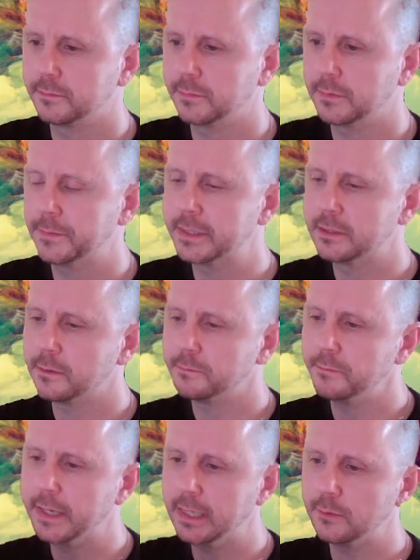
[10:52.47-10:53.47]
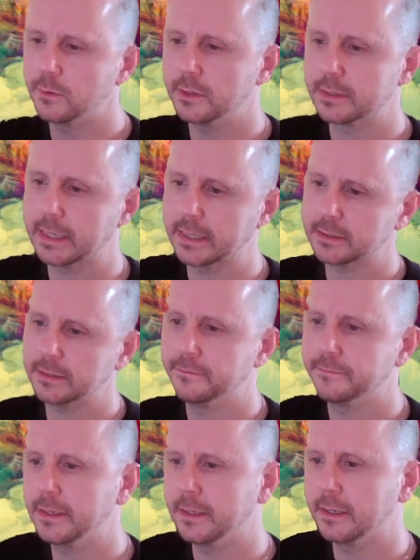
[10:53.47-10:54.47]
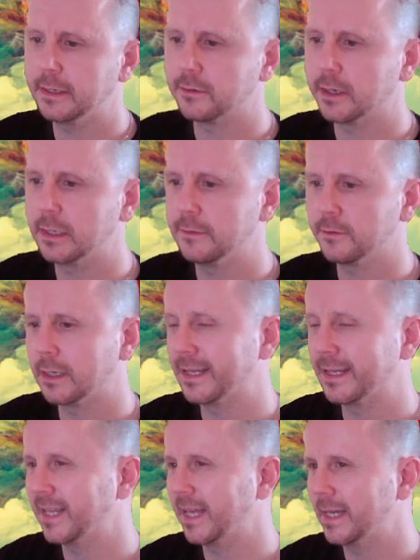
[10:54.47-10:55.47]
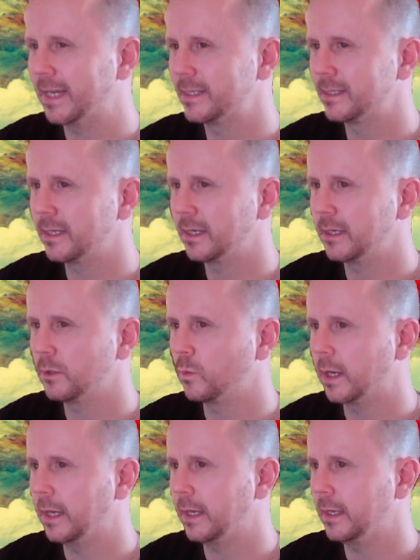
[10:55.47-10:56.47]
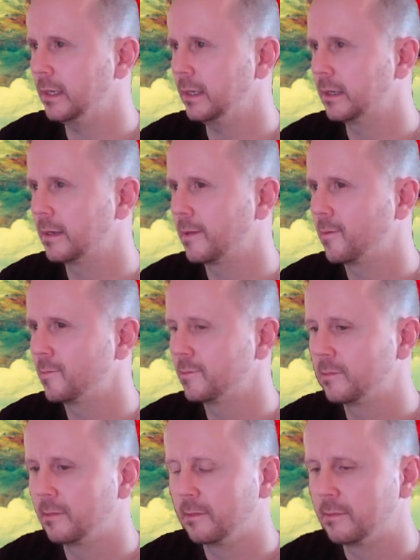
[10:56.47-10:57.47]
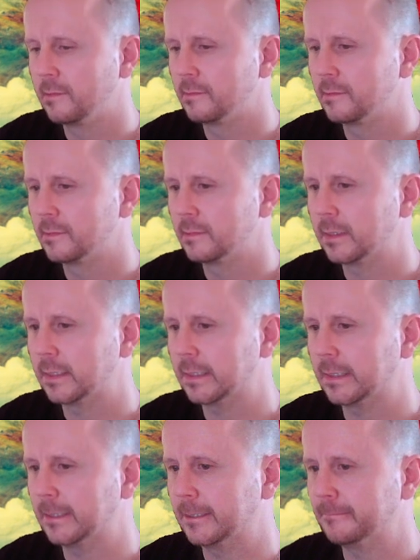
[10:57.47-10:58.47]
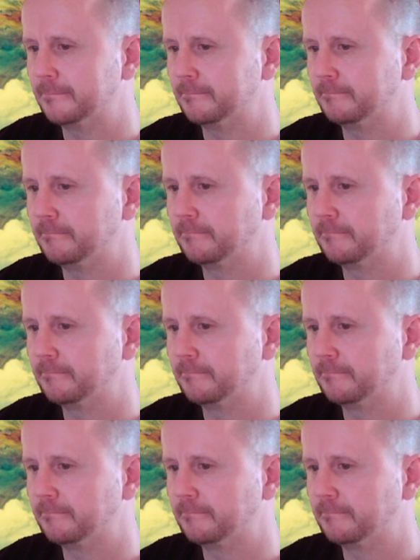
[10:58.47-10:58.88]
mean, there's not many words that actually fit here, right? You've got alas and away. A